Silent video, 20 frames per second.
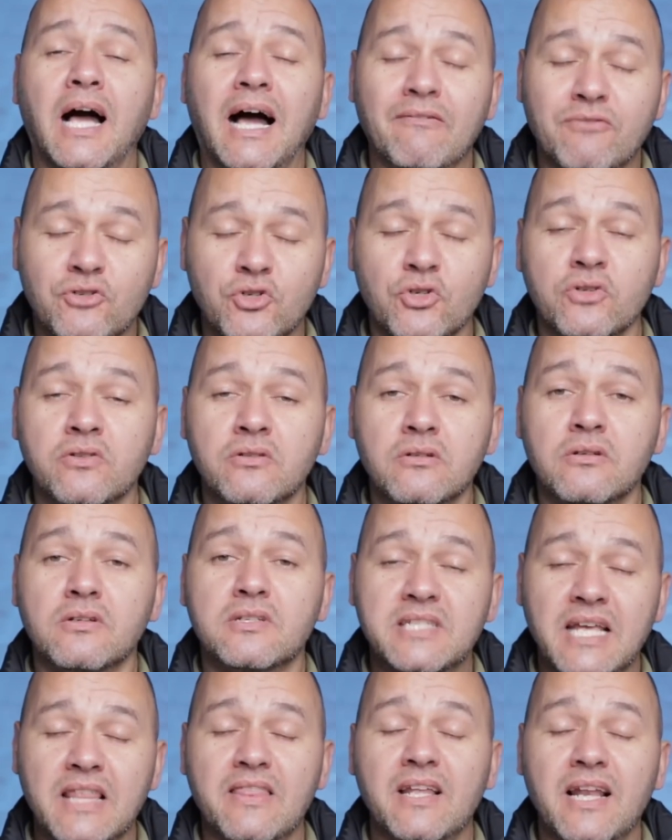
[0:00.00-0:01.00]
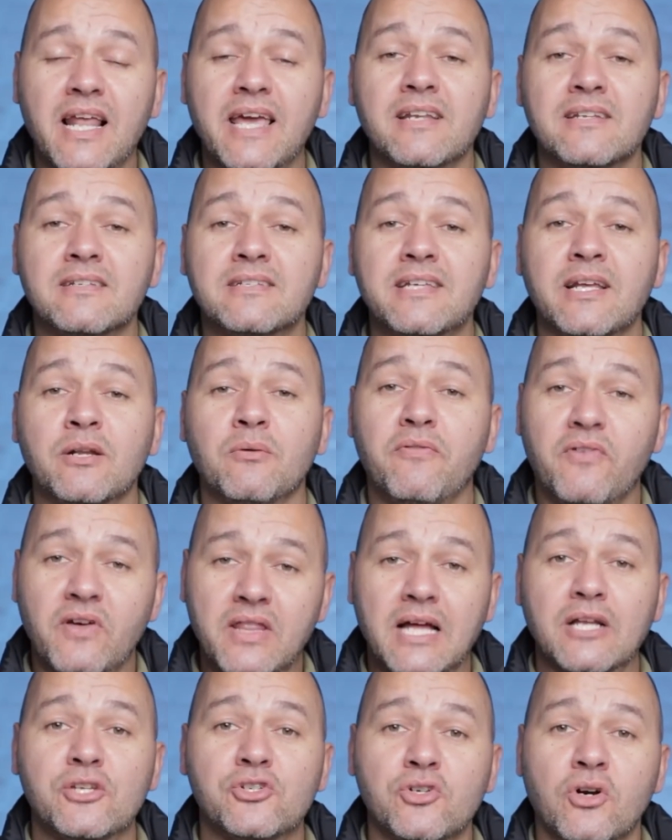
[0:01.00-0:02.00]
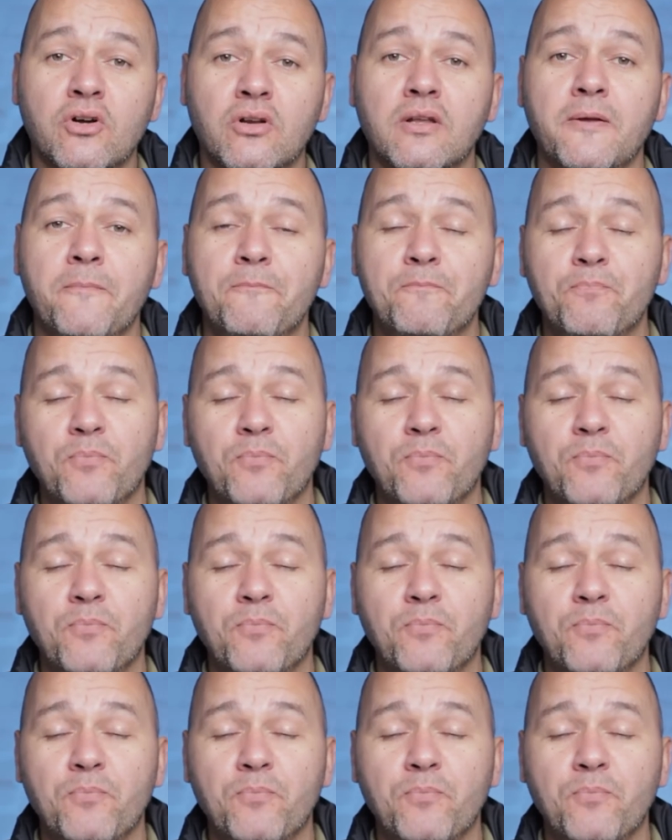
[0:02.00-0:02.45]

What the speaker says: I've set the lighting setup for that shot.